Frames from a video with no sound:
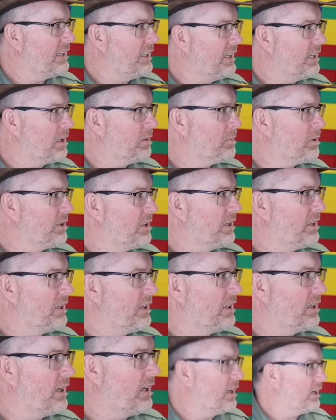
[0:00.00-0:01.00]
the animal that
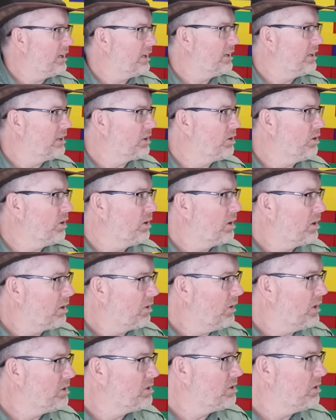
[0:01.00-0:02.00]
uh, you're go
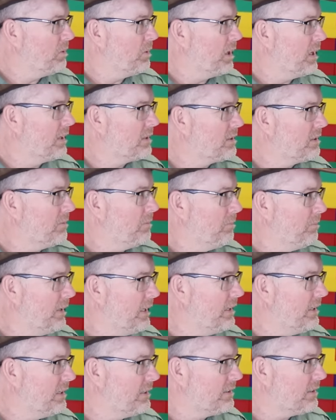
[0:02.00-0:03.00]
going to uh,
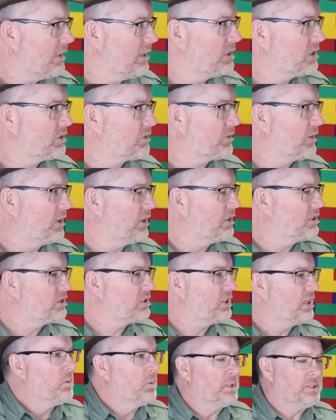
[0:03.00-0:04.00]
meet and touch
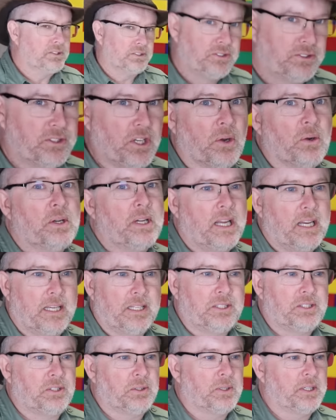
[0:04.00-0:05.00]
first, was
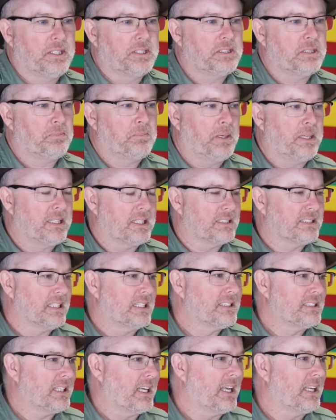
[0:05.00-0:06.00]
donated to us because they
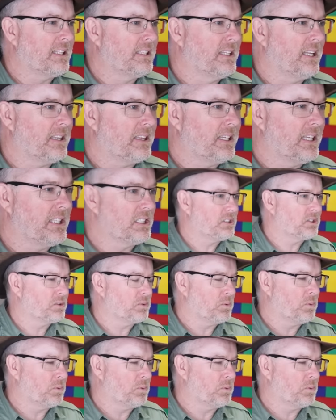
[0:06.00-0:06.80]
said that this